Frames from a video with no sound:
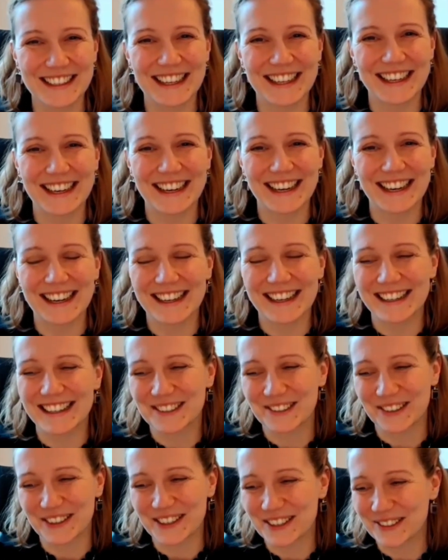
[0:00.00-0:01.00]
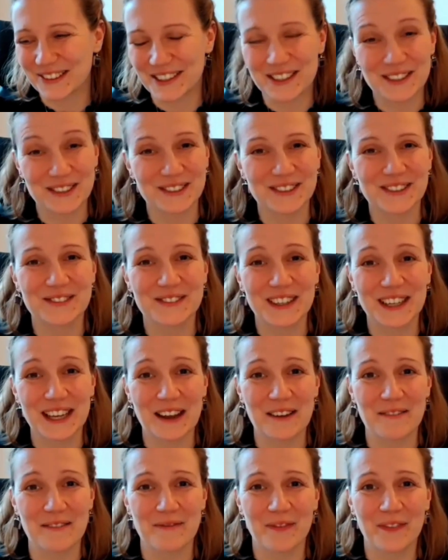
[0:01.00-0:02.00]
2022, it
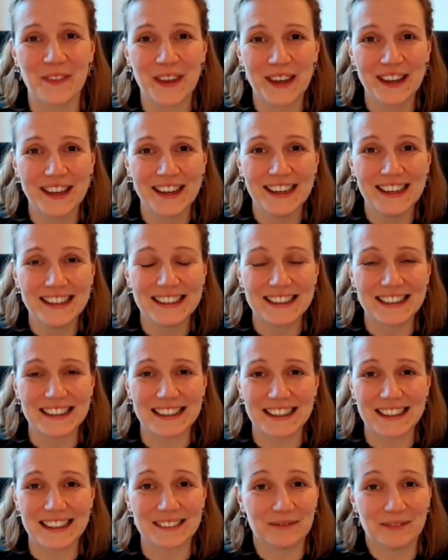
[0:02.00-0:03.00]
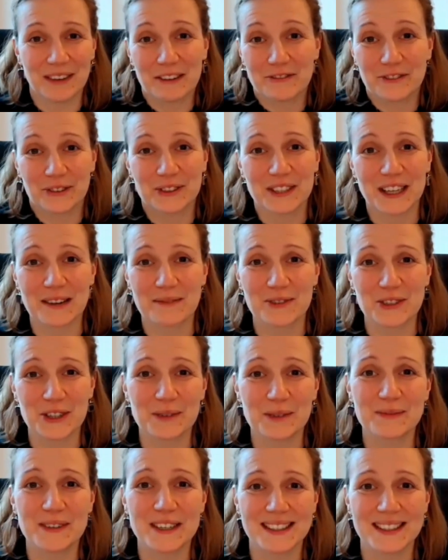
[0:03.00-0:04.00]
became my full-time
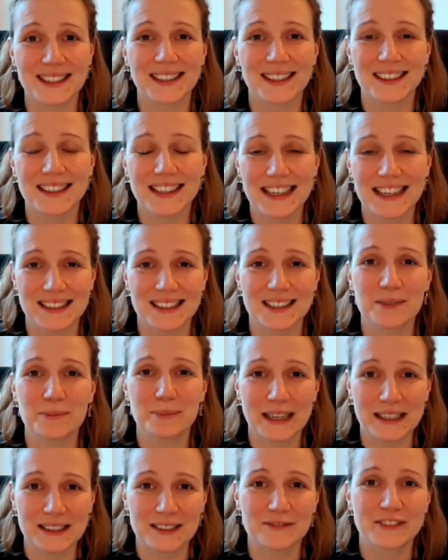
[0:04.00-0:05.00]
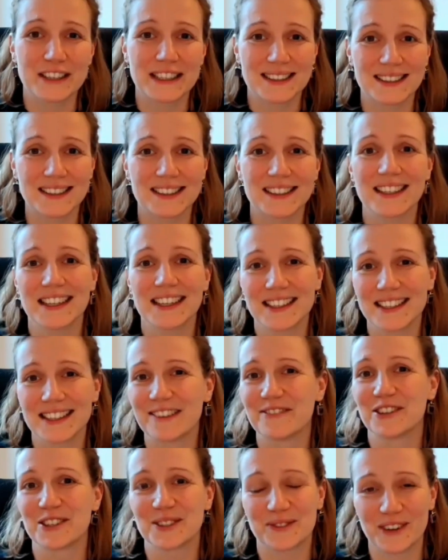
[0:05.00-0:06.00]
job as an impact investor in
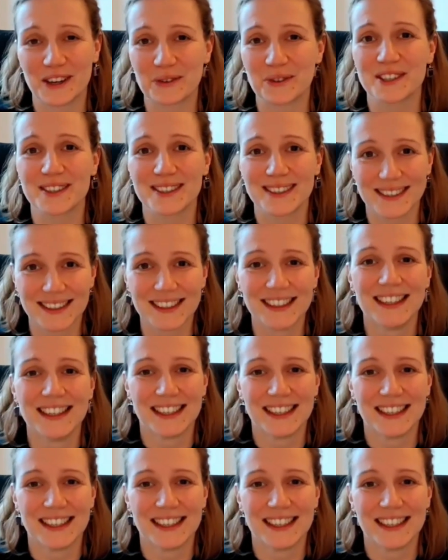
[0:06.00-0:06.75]
diverse founders.